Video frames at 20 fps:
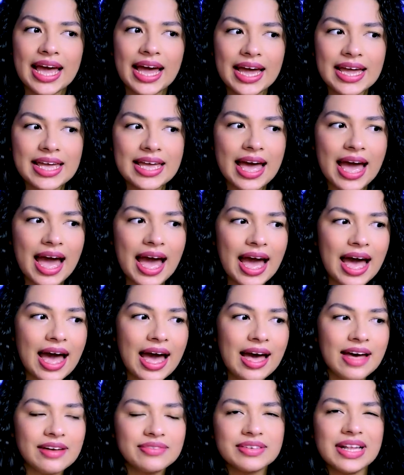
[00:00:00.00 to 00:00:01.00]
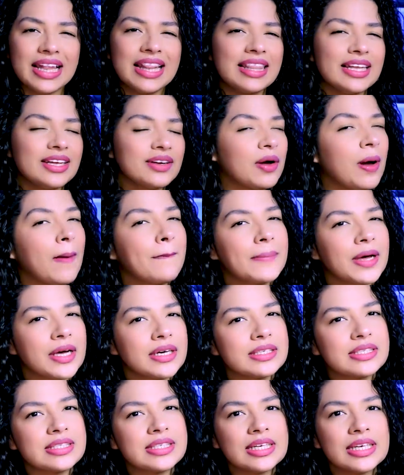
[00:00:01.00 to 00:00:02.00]
I have a little
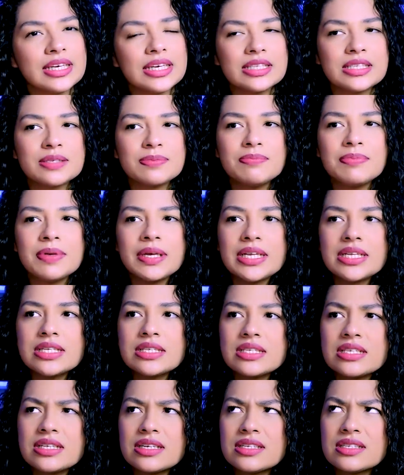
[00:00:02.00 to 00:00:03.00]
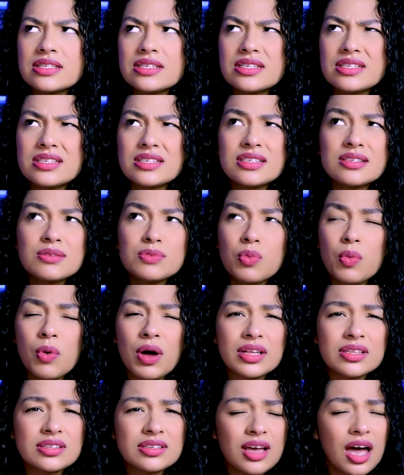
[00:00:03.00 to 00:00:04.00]
unboxing. It's been since,
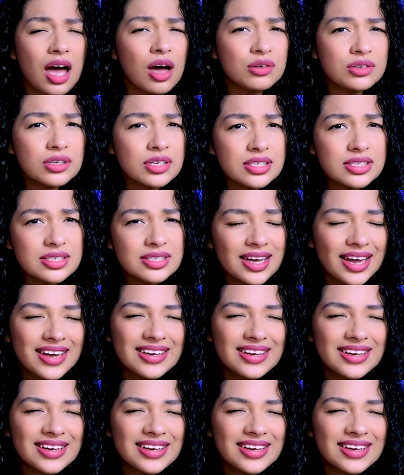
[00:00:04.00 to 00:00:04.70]
what, August?